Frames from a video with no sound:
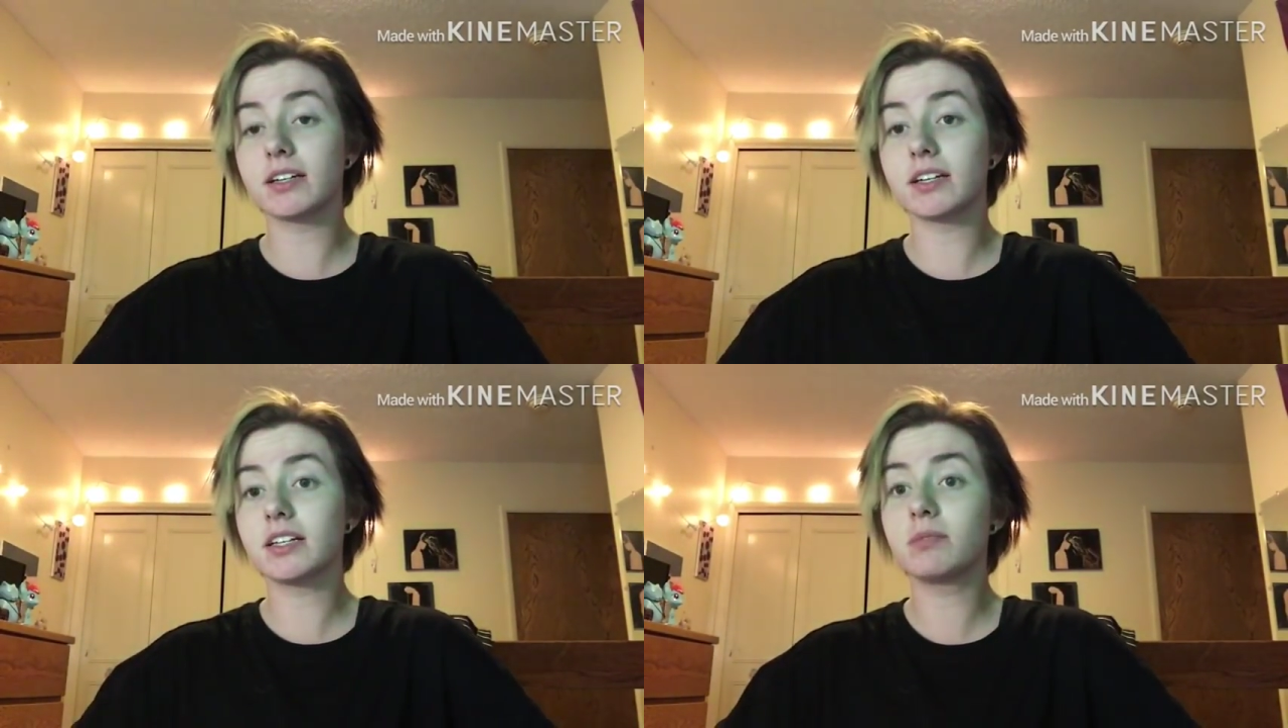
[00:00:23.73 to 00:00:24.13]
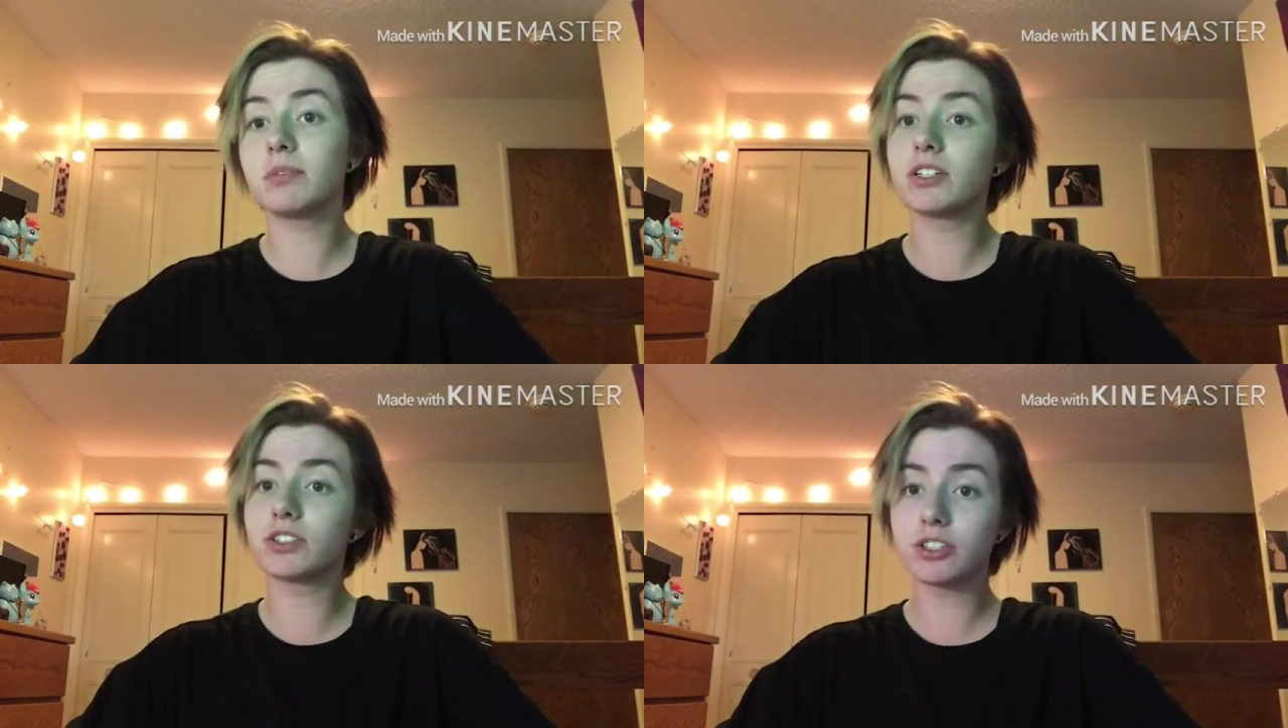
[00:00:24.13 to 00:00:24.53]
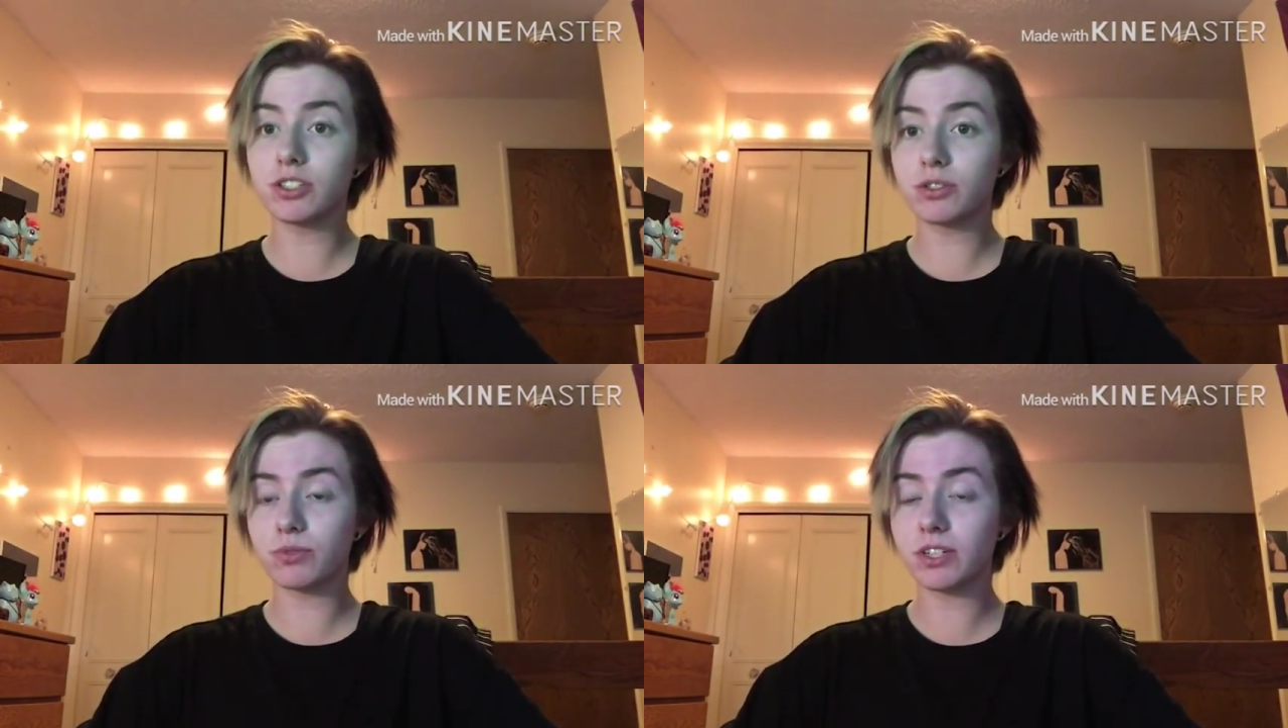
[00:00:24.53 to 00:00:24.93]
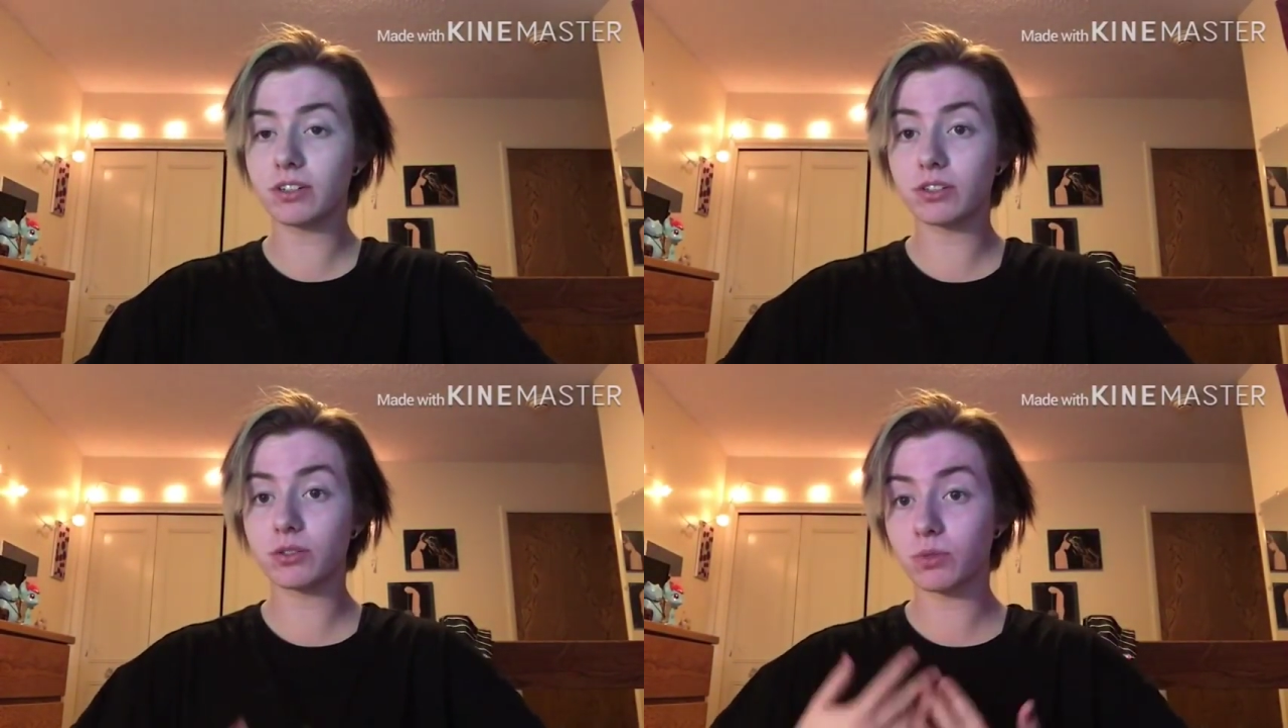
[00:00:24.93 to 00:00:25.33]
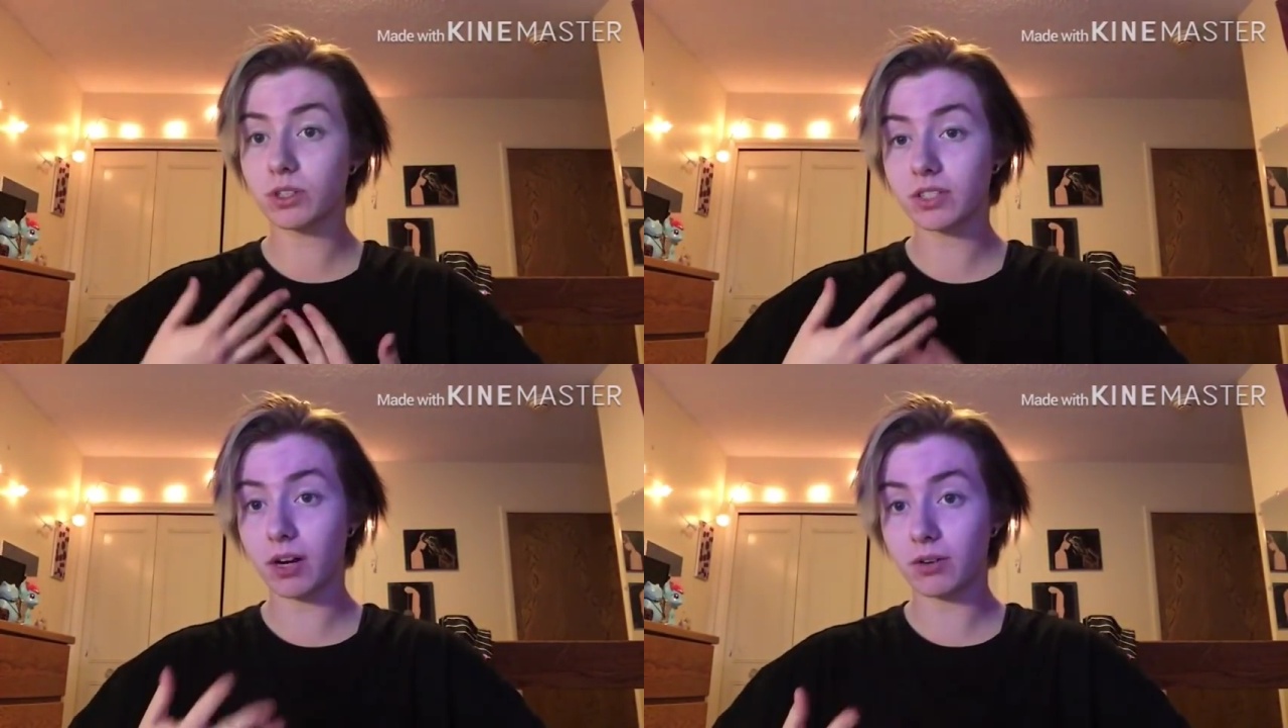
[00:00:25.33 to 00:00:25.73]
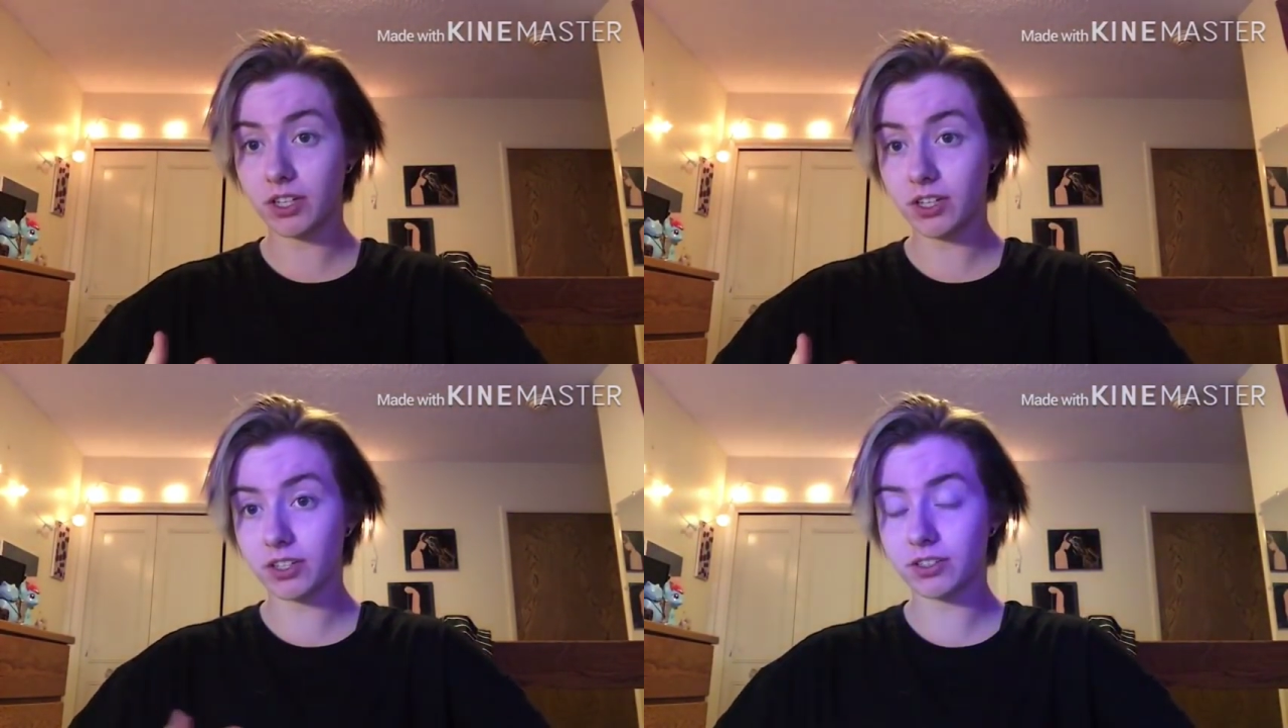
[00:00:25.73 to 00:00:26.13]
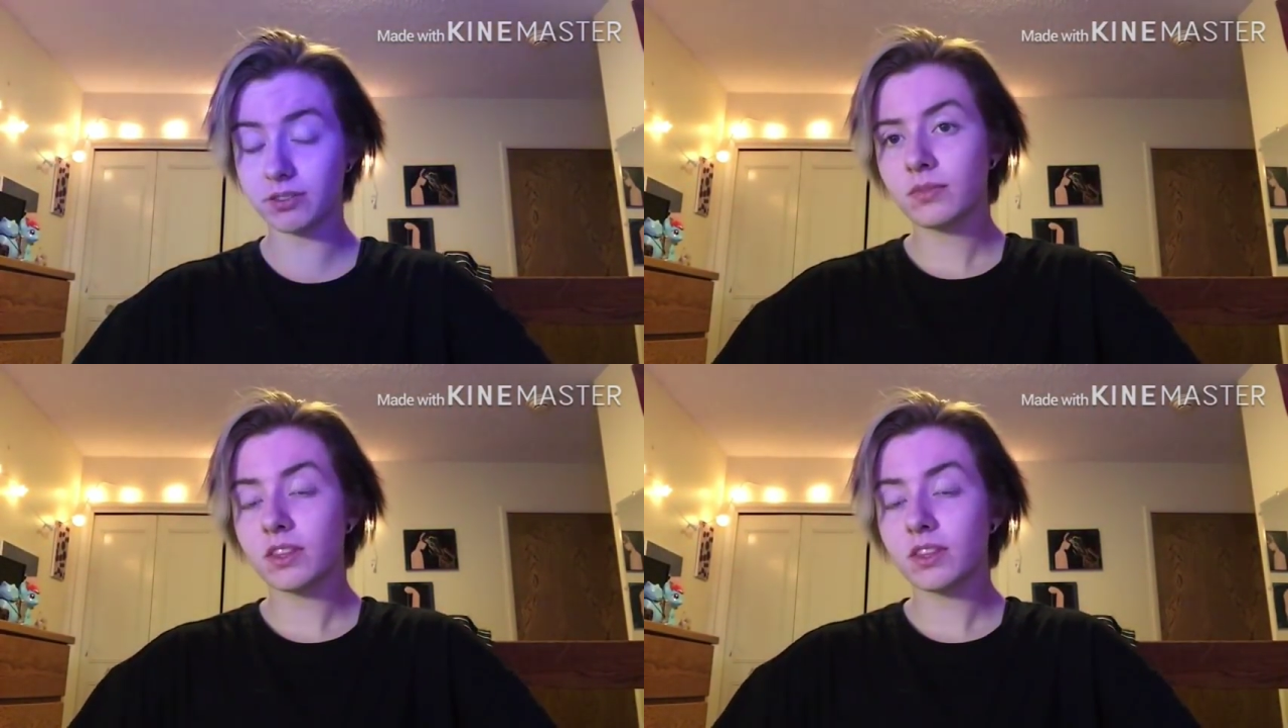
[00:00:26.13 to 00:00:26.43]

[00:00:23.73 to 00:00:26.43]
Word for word: and it can be just as real as the world out here.